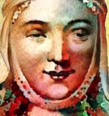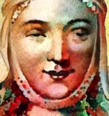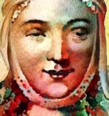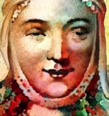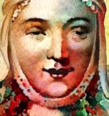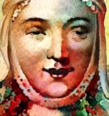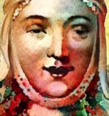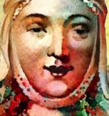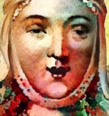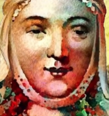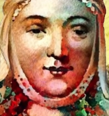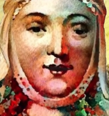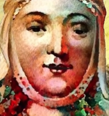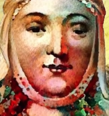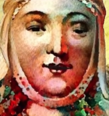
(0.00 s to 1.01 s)
So
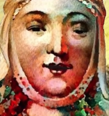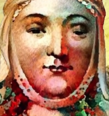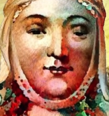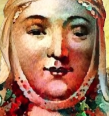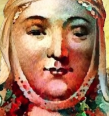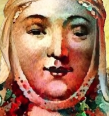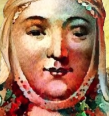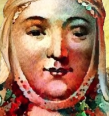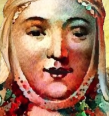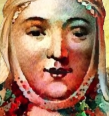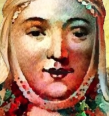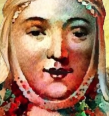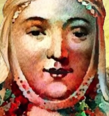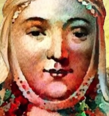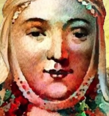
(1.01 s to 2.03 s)
in
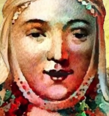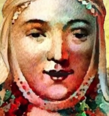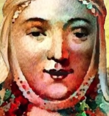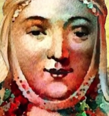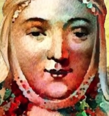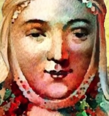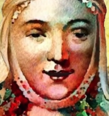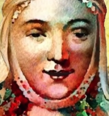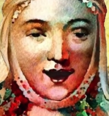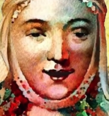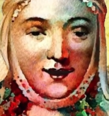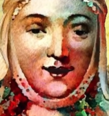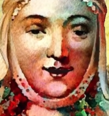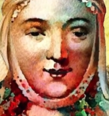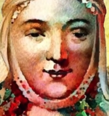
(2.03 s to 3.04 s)
1152 I had to
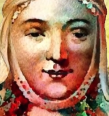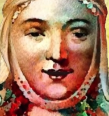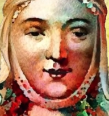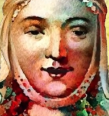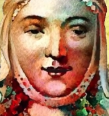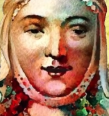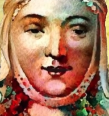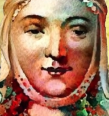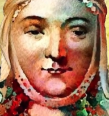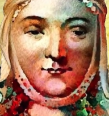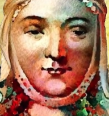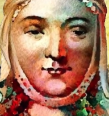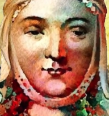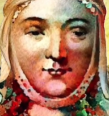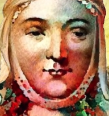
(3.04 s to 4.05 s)
decide what to
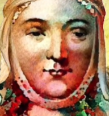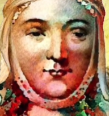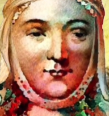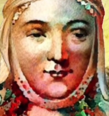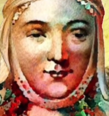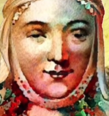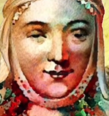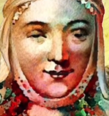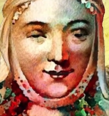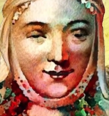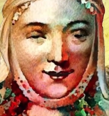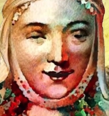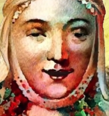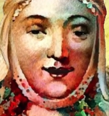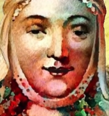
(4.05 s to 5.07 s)
do.
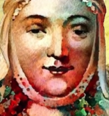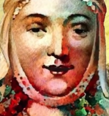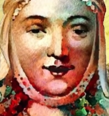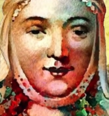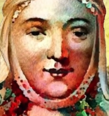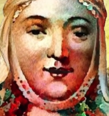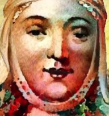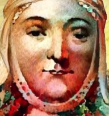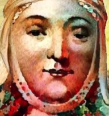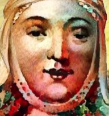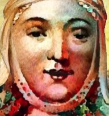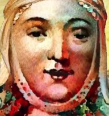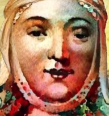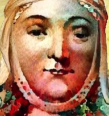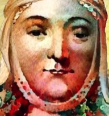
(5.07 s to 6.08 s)
There were still
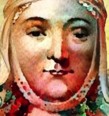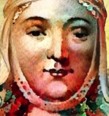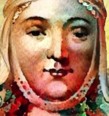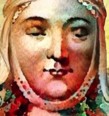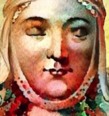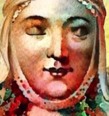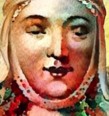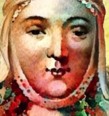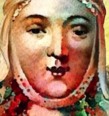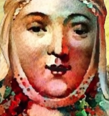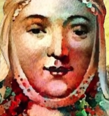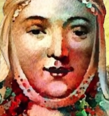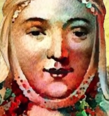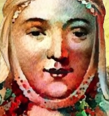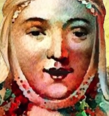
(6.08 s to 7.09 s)
many noblemen that
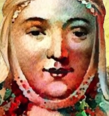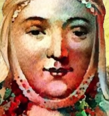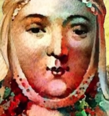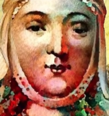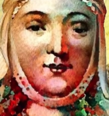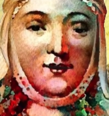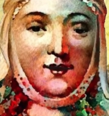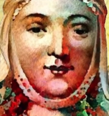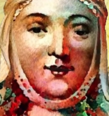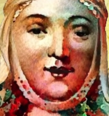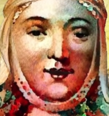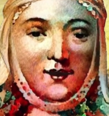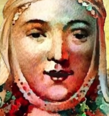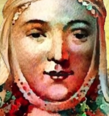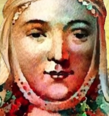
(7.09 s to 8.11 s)
wanted to steal my
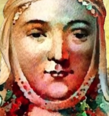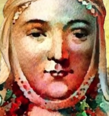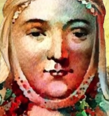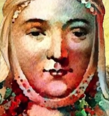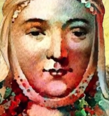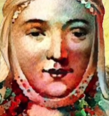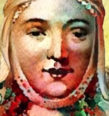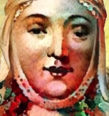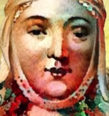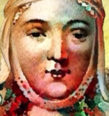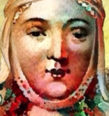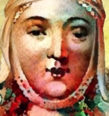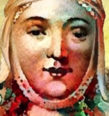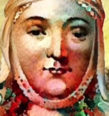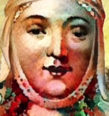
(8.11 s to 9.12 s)
land, so I'd
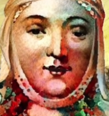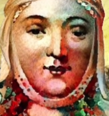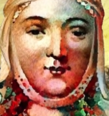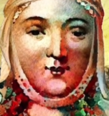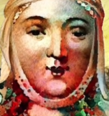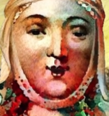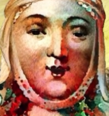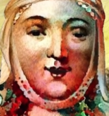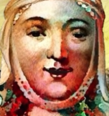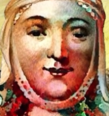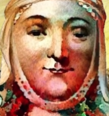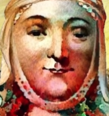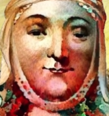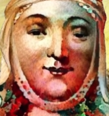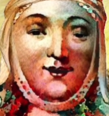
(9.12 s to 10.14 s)
better make sure to
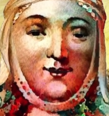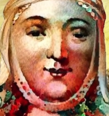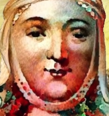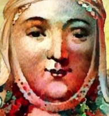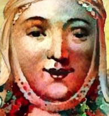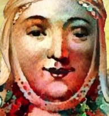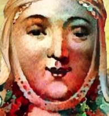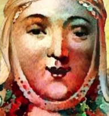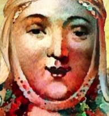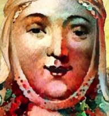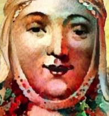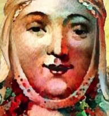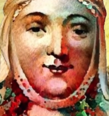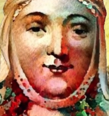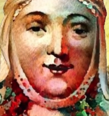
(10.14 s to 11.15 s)
be married to
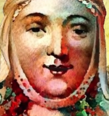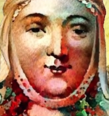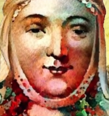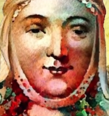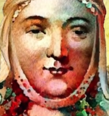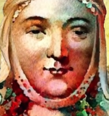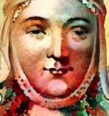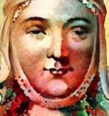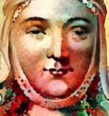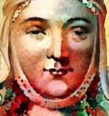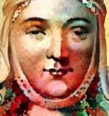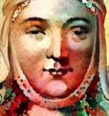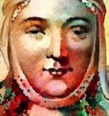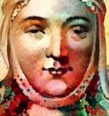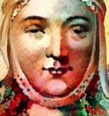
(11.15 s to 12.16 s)
someone I liked.
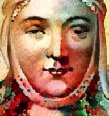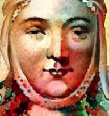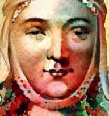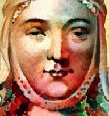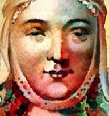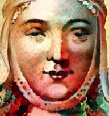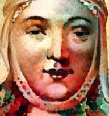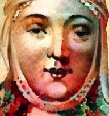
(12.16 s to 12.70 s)
The